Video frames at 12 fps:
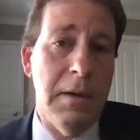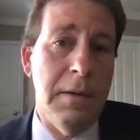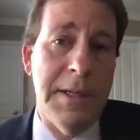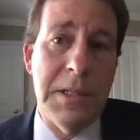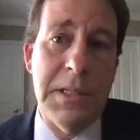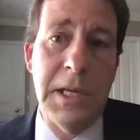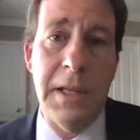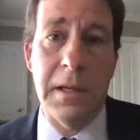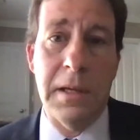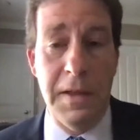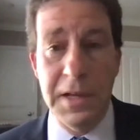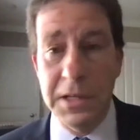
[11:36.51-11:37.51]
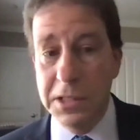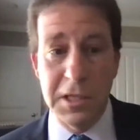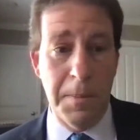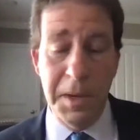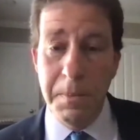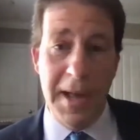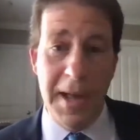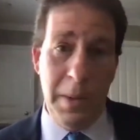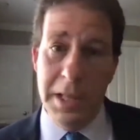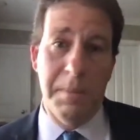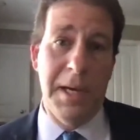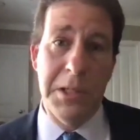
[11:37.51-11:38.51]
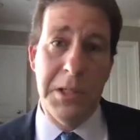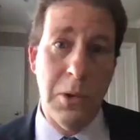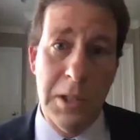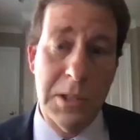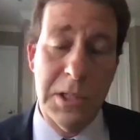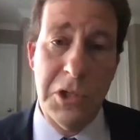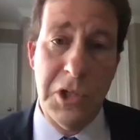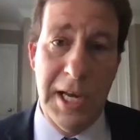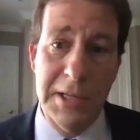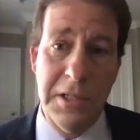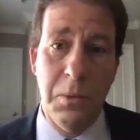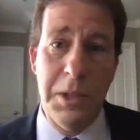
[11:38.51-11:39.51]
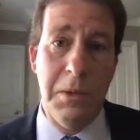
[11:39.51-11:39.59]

let's say that, and this is something, by the way, that my students suggested.